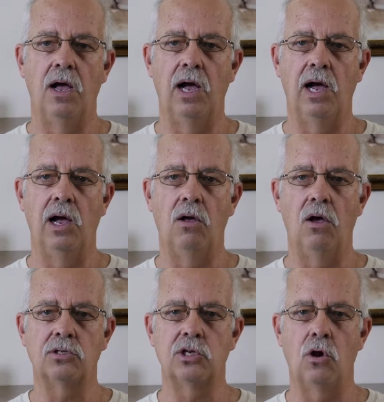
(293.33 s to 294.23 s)

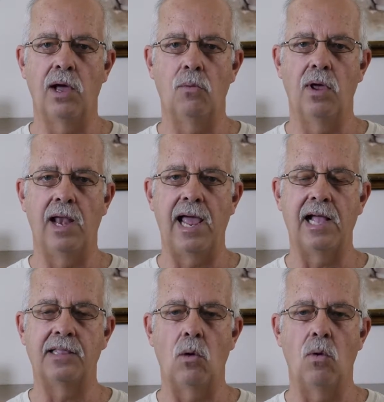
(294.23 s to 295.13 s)
Also, I will
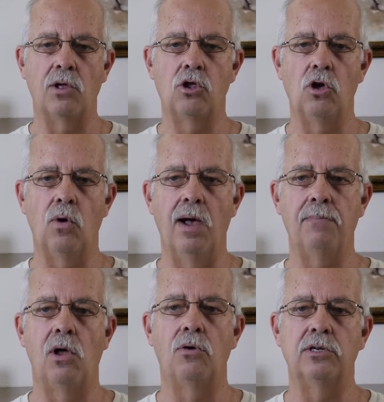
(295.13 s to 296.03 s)
add that once you
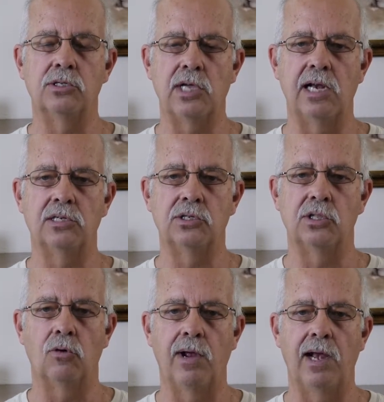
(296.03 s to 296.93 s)
upload your settings
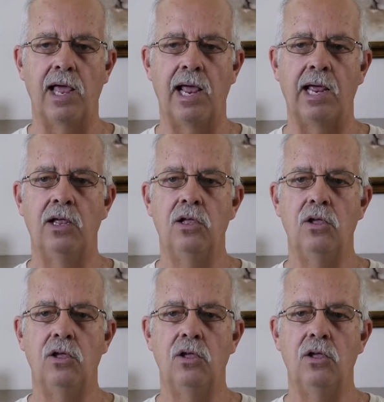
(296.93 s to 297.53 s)
to the relay,